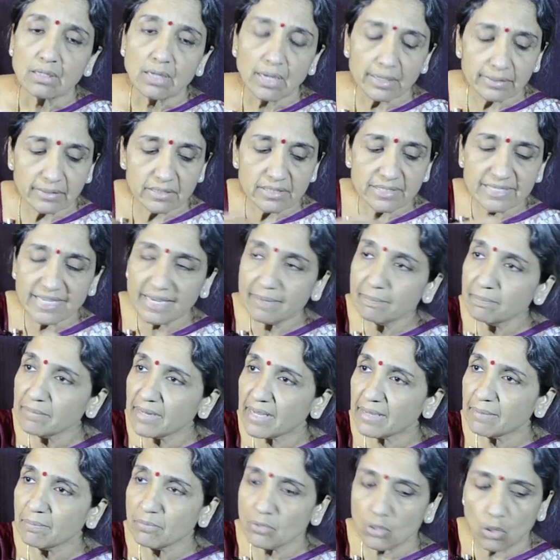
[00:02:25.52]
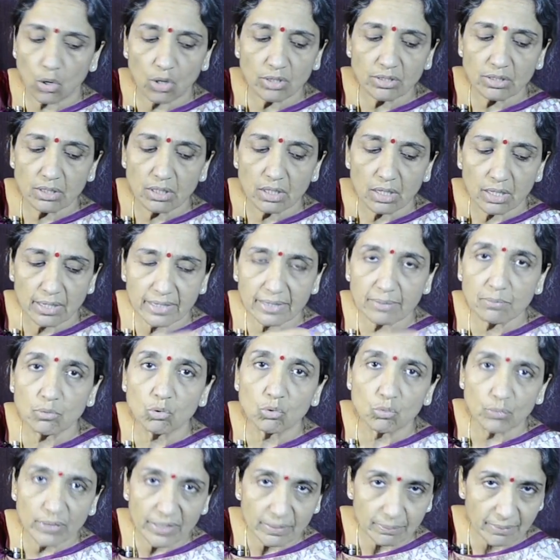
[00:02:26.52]
at the same time not
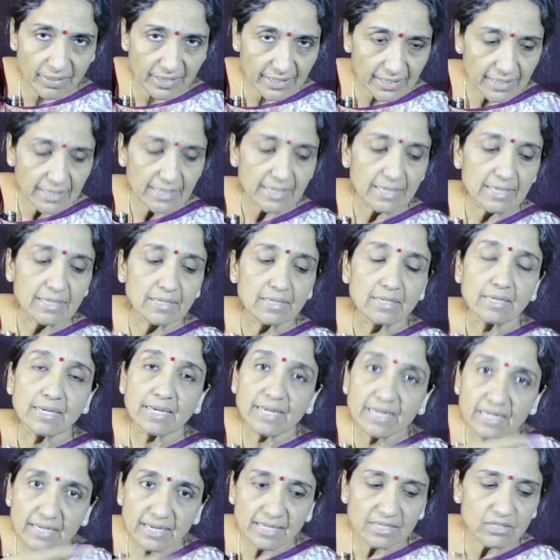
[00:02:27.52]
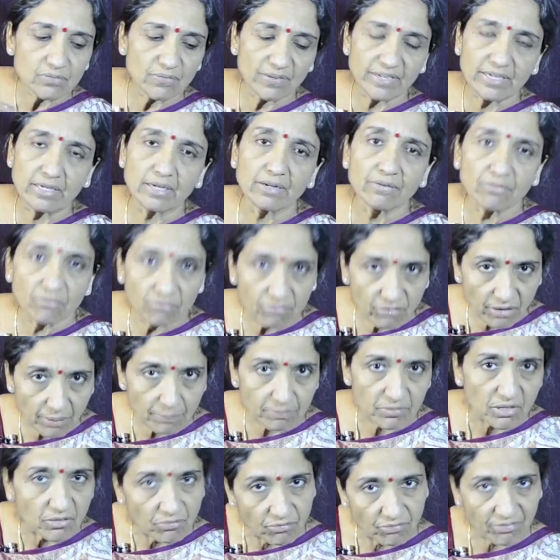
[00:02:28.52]
removing my index finger
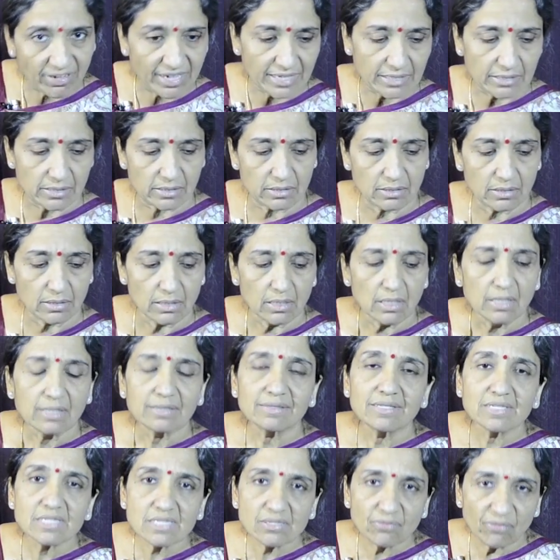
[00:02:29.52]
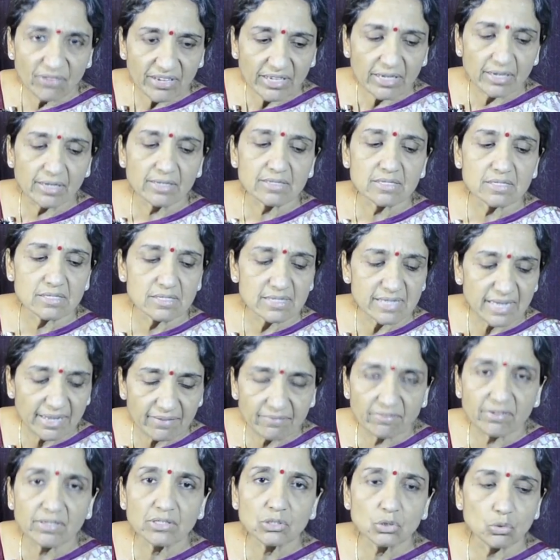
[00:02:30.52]
from the fret. This finger is
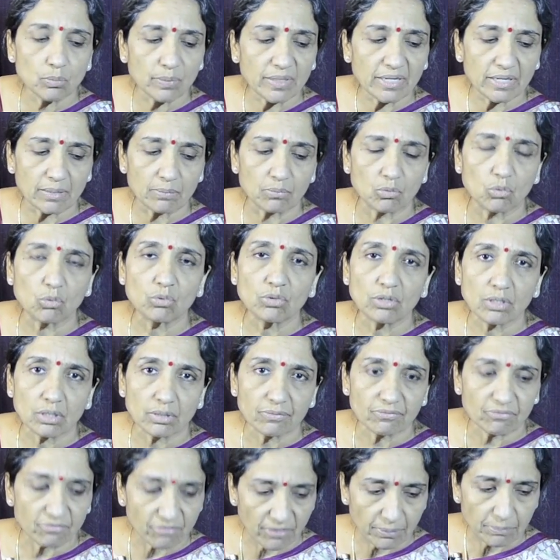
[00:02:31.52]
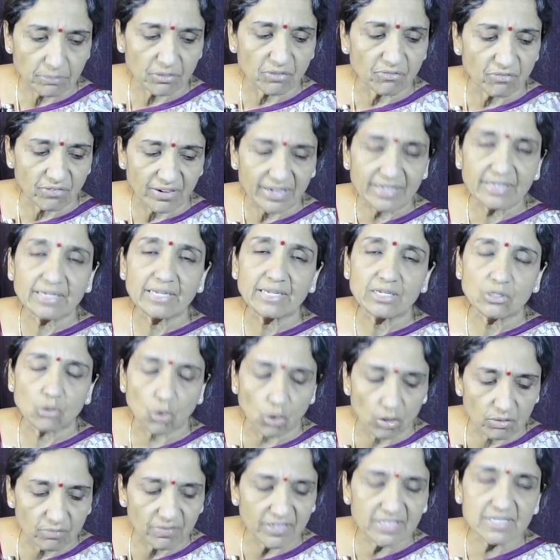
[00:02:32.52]
never to be removed from the fret. It
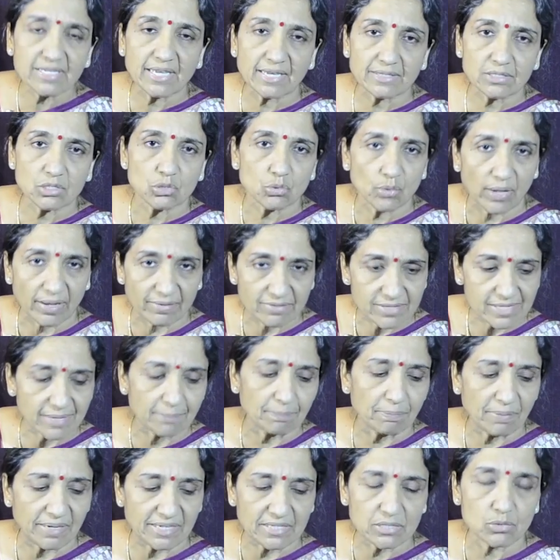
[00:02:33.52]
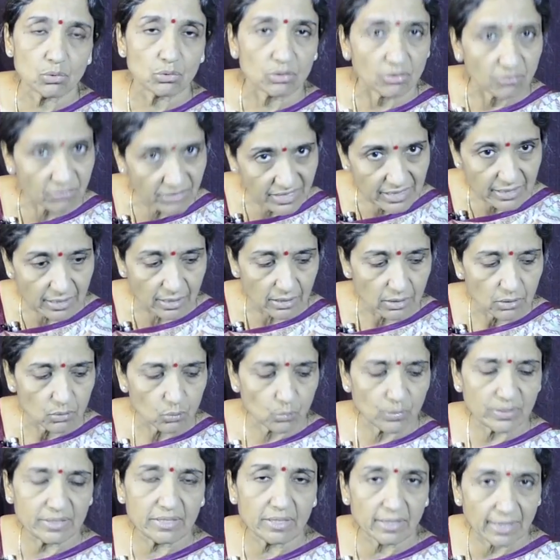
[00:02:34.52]
always has to have some place on the veena,
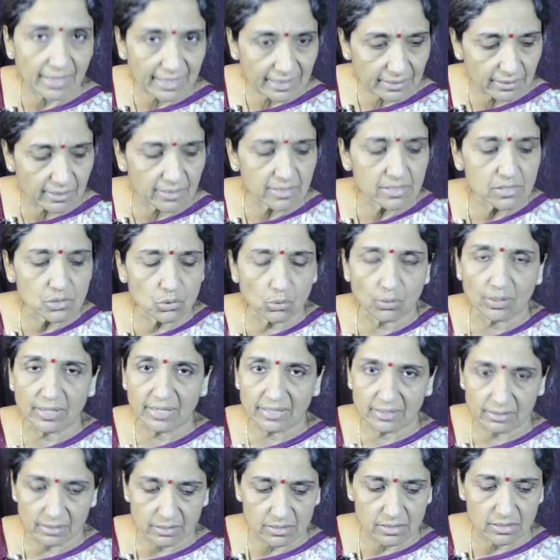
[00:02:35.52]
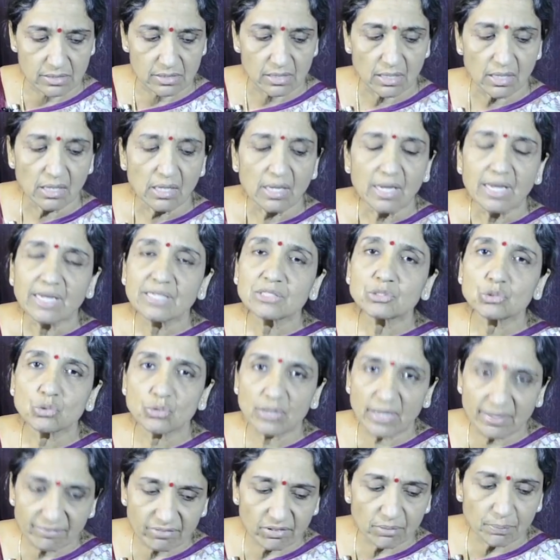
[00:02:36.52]
whether like this or like this. It should
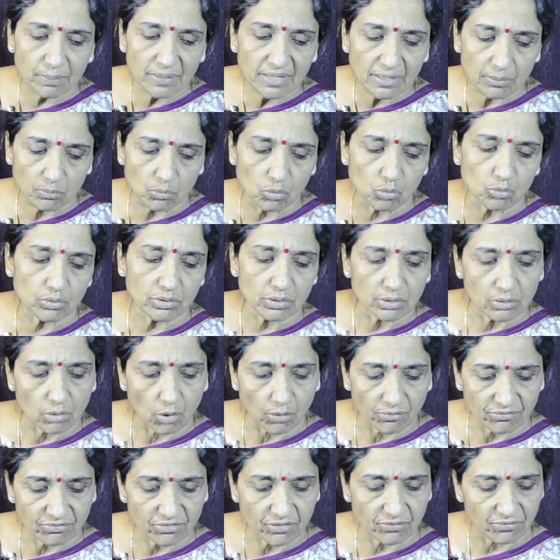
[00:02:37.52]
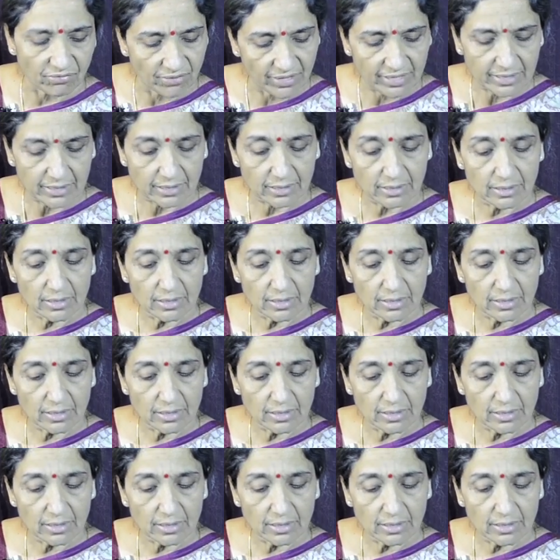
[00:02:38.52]
never be removed off the fret.